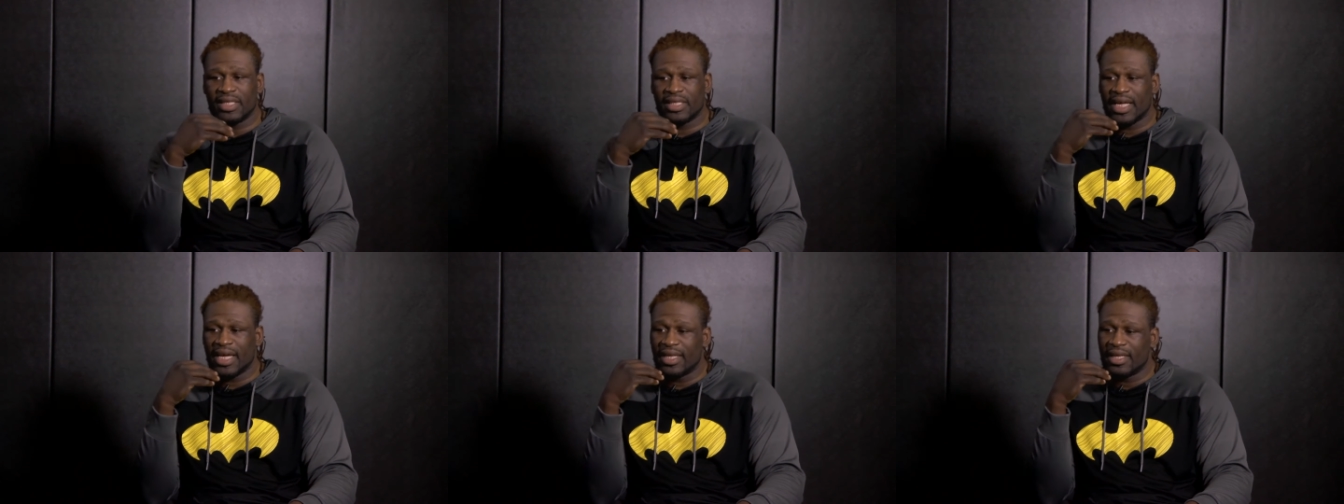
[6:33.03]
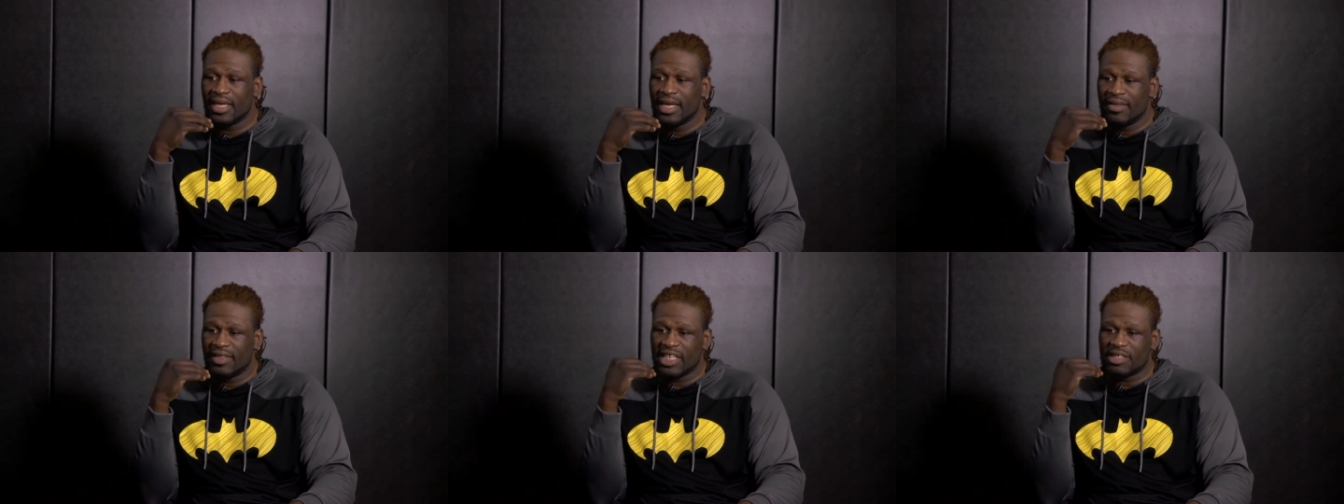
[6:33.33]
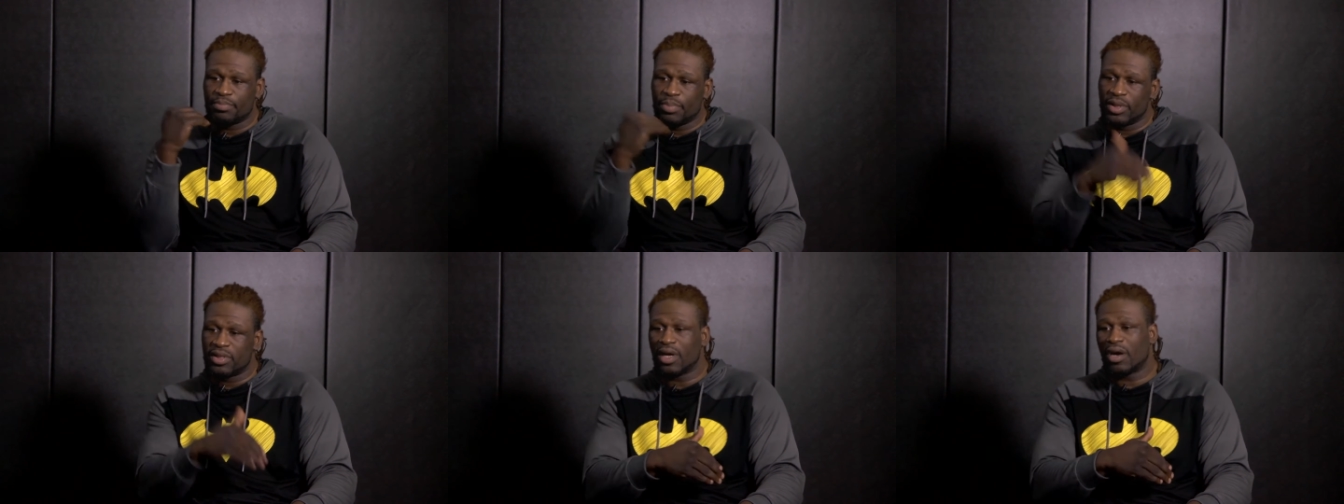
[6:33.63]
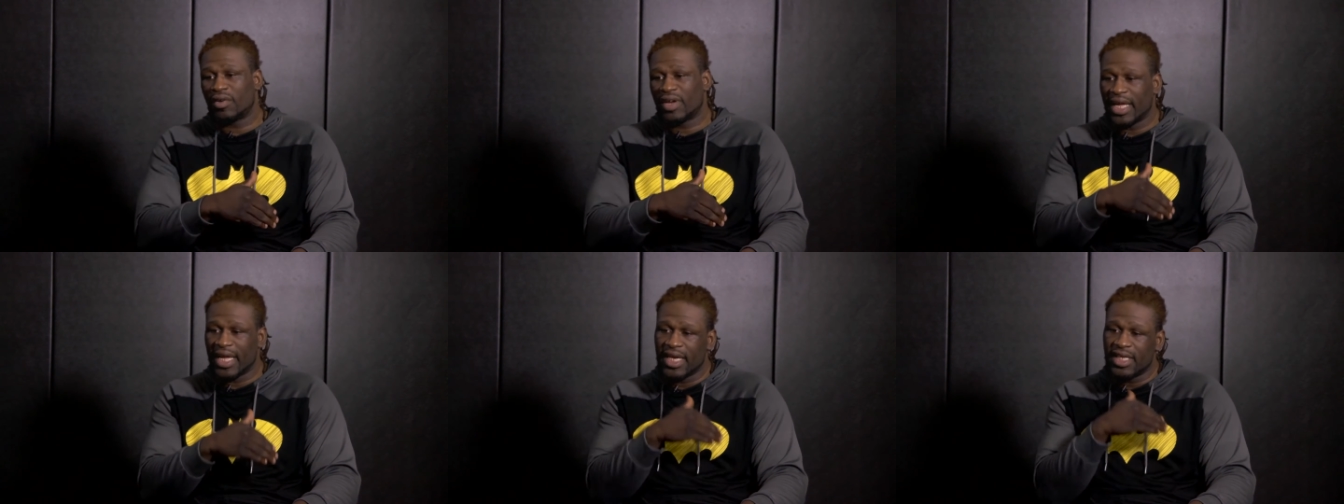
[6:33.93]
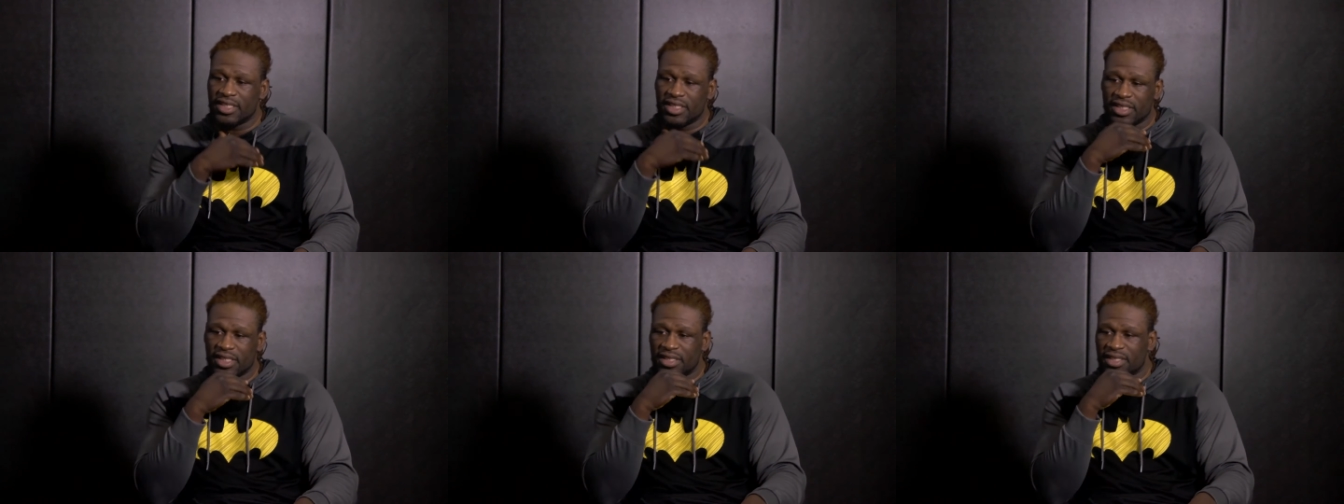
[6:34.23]
that's putting all the
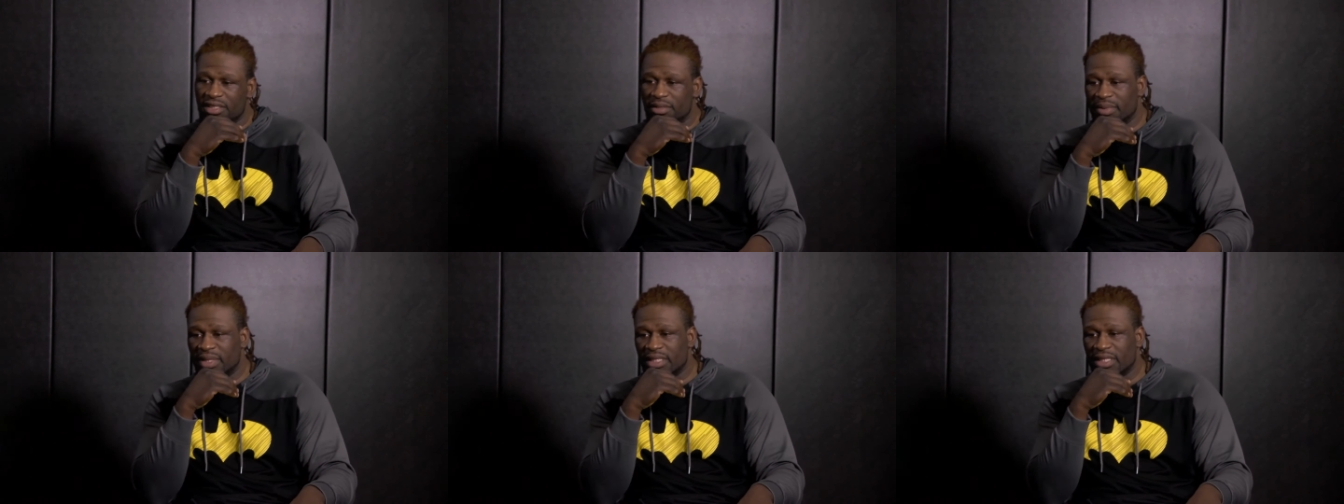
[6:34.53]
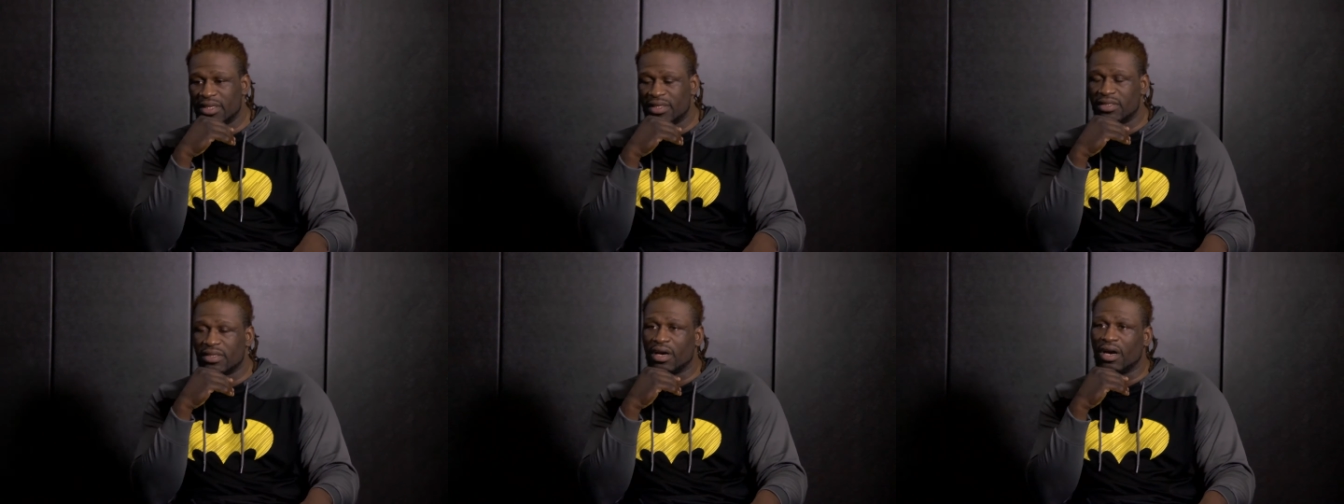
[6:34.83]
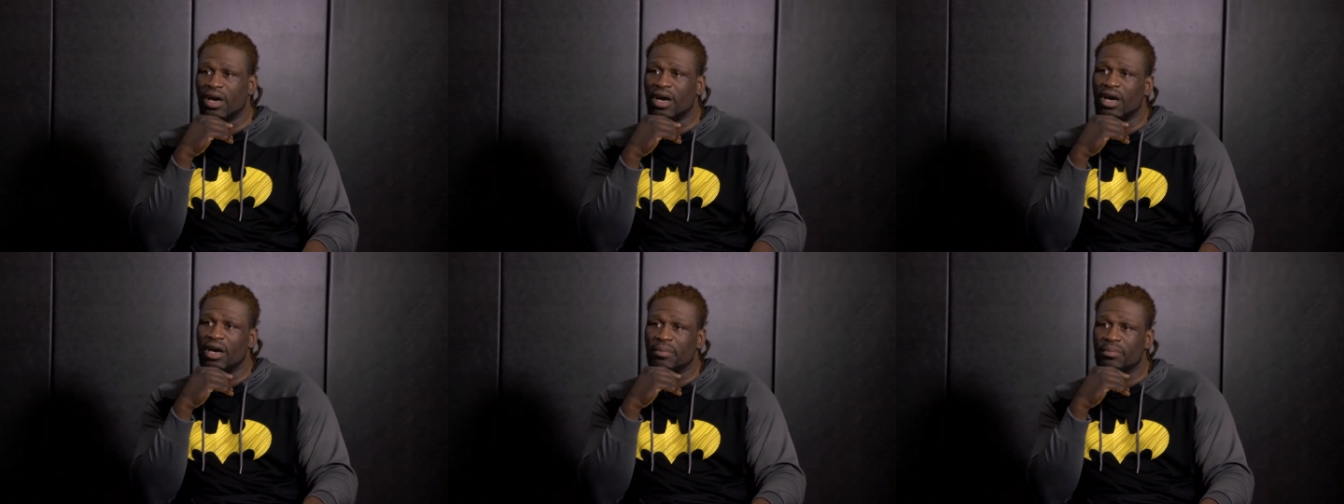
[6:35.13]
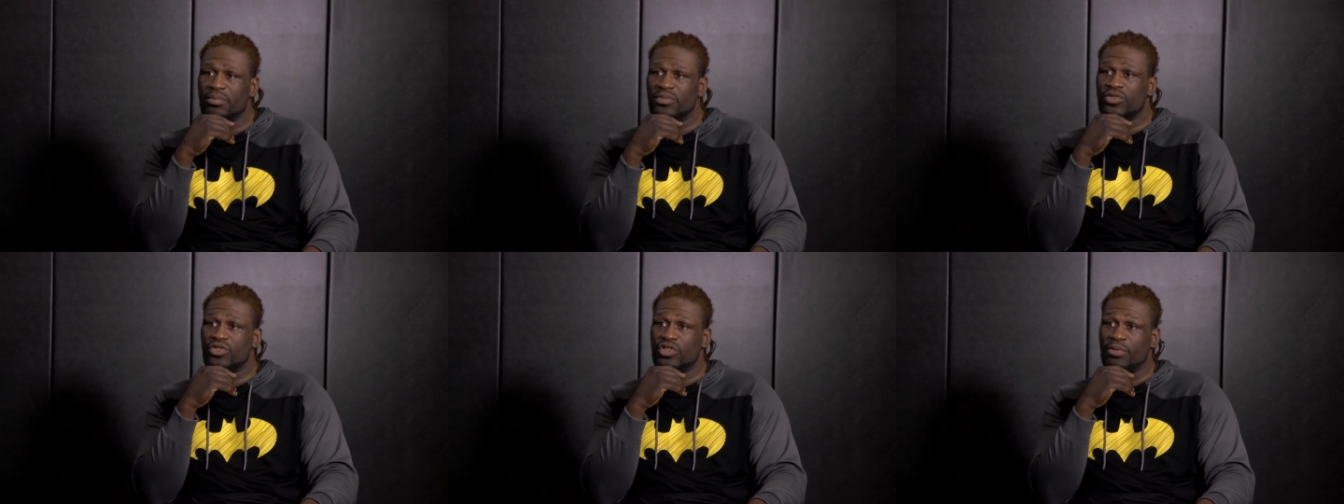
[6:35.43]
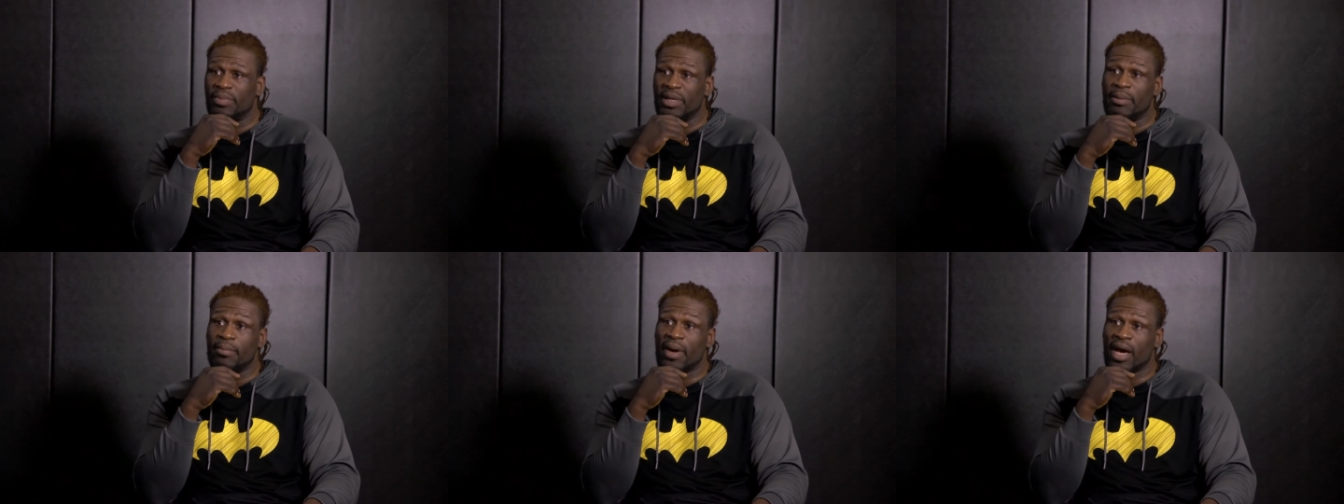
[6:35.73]
energy into me to
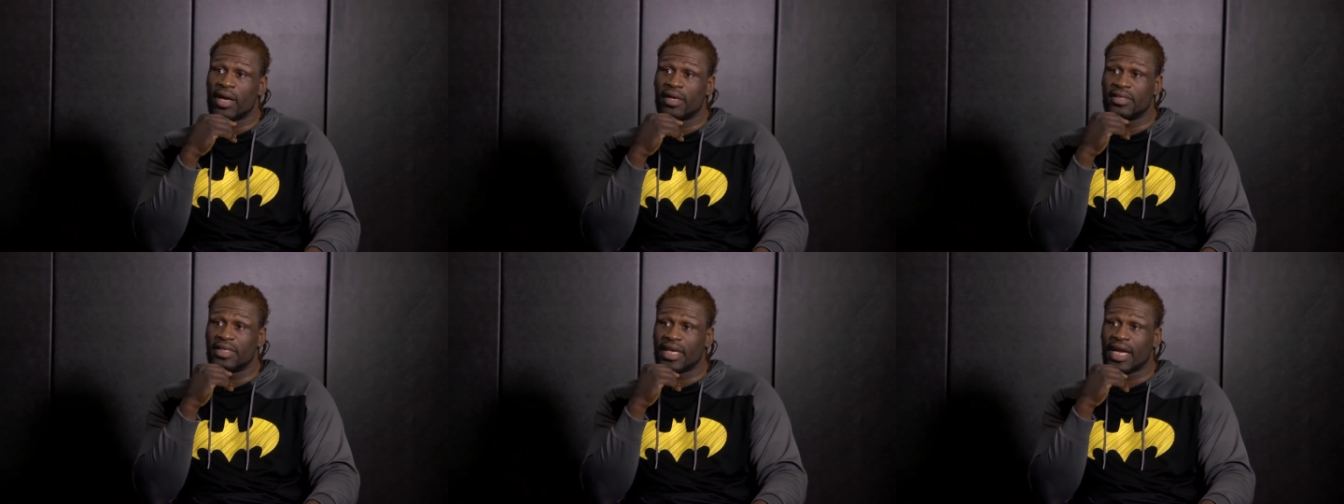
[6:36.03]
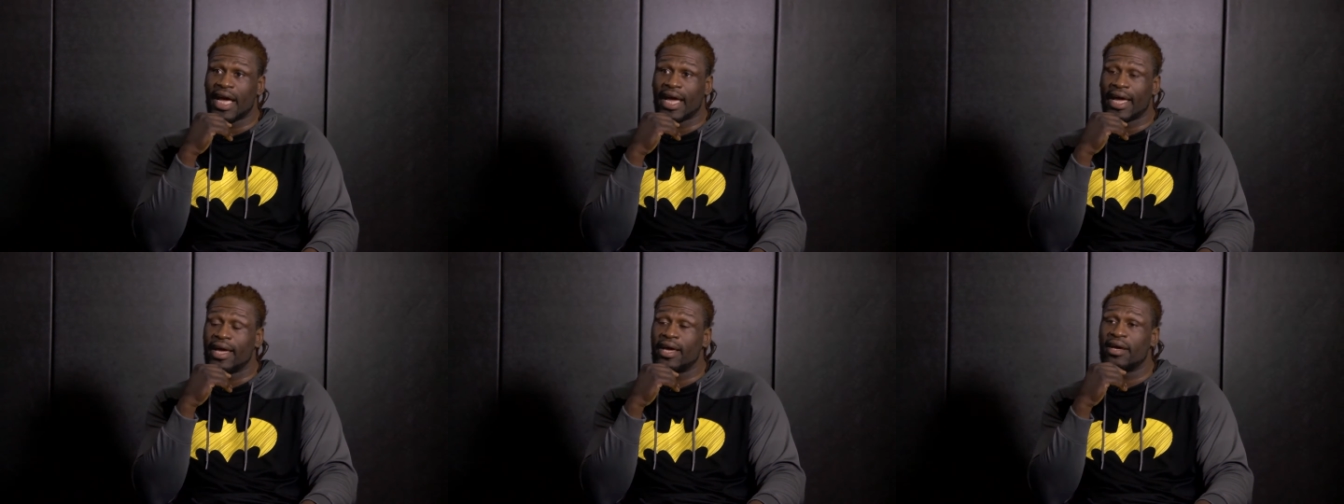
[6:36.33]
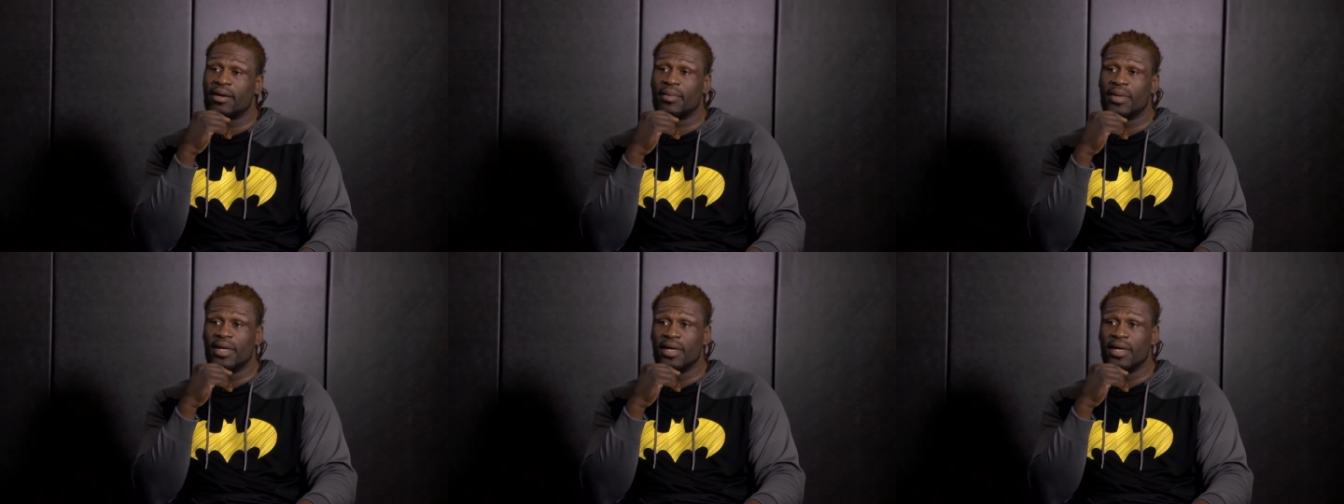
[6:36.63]
be better than I am.